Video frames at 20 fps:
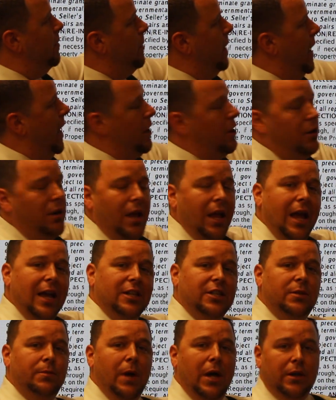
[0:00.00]
the buyer
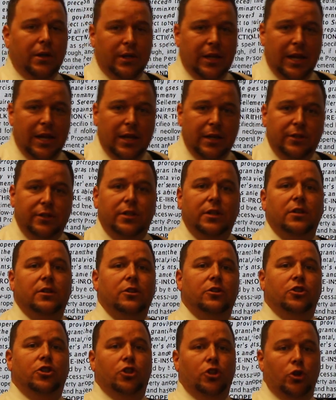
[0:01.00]
X amount of days
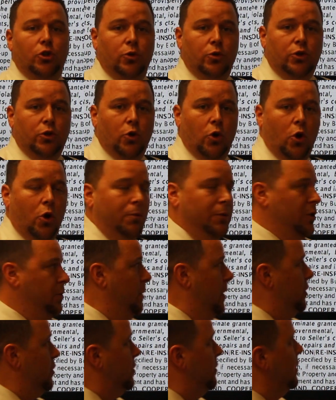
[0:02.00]
to do a home
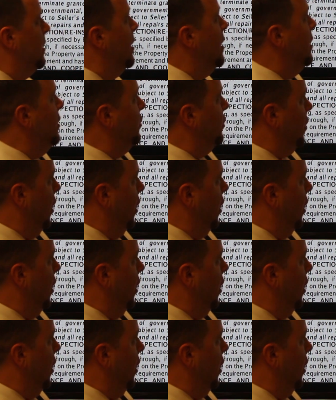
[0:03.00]
inspection.